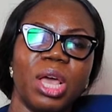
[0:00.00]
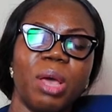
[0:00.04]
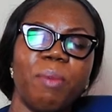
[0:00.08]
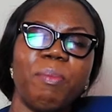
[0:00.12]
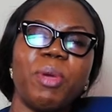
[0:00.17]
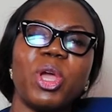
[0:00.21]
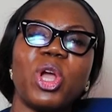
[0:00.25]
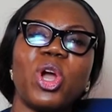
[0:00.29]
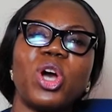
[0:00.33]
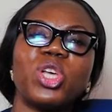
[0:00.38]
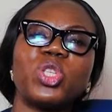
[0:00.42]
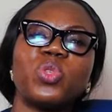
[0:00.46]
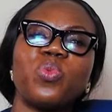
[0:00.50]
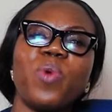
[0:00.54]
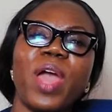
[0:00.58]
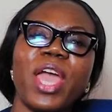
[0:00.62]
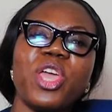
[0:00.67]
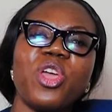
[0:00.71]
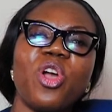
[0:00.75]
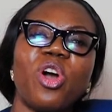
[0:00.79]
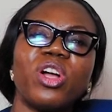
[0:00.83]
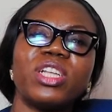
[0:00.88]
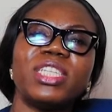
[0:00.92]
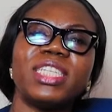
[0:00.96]
Because
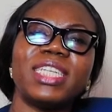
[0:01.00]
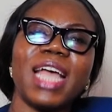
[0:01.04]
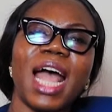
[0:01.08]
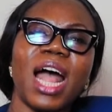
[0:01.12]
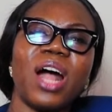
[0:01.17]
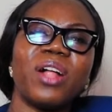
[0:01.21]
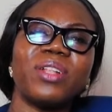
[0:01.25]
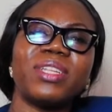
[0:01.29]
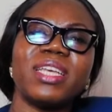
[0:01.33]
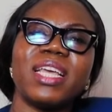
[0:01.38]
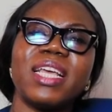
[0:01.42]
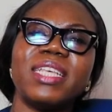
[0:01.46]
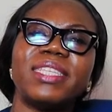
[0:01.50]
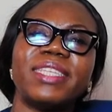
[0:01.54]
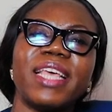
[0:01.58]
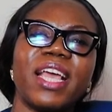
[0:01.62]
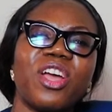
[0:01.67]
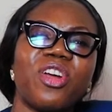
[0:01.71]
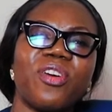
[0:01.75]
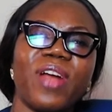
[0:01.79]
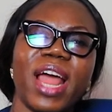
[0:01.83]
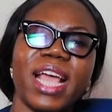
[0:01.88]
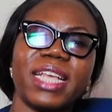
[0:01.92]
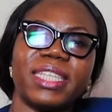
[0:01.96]
when your child is
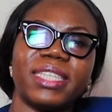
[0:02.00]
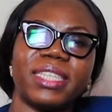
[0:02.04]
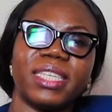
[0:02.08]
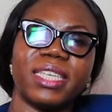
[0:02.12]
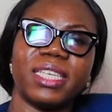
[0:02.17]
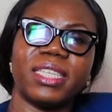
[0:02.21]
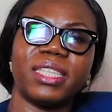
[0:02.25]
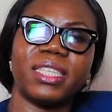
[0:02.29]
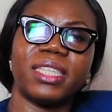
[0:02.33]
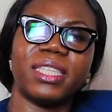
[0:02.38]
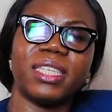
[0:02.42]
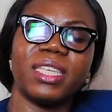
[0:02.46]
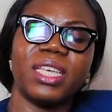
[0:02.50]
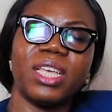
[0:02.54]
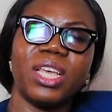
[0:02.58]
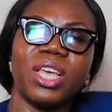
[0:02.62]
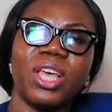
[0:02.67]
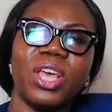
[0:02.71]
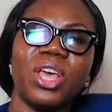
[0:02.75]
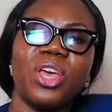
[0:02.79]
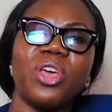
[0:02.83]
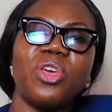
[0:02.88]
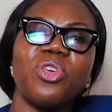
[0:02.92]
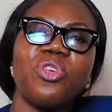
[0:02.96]
in crisis,
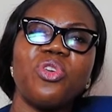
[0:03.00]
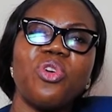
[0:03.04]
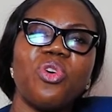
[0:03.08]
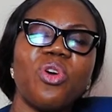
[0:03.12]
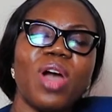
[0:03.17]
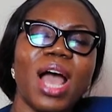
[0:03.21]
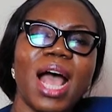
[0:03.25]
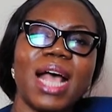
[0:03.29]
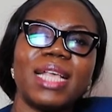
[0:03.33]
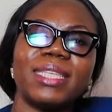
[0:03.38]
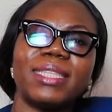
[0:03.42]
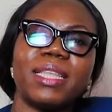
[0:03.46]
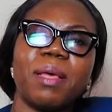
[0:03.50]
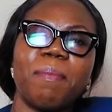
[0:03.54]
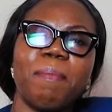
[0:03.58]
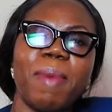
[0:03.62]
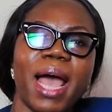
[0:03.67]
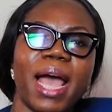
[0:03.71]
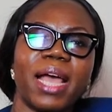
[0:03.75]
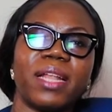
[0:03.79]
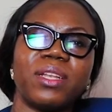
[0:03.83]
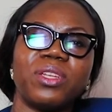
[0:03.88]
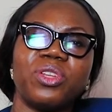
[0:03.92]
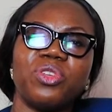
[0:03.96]
you as the
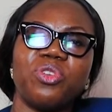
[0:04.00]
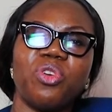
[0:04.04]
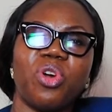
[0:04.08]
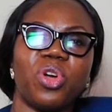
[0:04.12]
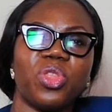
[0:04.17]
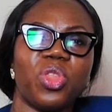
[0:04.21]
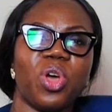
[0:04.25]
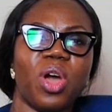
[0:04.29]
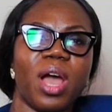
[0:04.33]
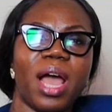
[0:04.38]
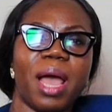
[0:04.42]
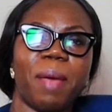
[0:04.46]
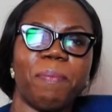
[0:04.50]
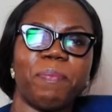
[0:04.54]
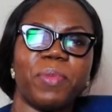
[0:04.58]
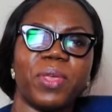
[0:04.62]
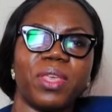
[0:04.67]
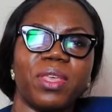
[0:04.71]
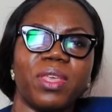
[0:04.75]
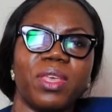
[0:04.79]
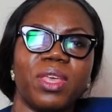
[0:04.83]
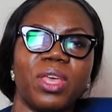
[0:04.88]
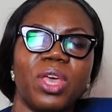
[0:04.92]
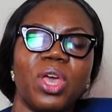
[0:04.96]
man, you're not happy.
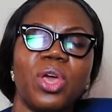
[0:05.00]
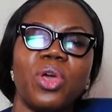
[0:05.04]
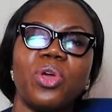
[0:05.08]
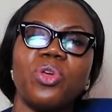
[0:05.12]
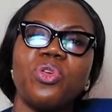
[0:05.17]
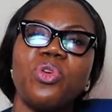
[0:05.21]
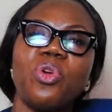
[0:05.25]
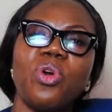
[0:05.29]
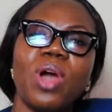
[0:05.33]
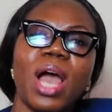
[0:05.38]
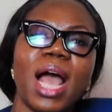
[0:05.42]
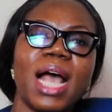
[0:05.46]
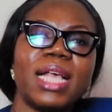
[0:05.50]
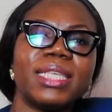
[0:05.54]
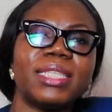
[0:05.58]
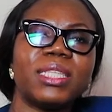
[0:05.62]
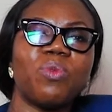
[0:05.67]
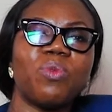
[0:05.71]
You as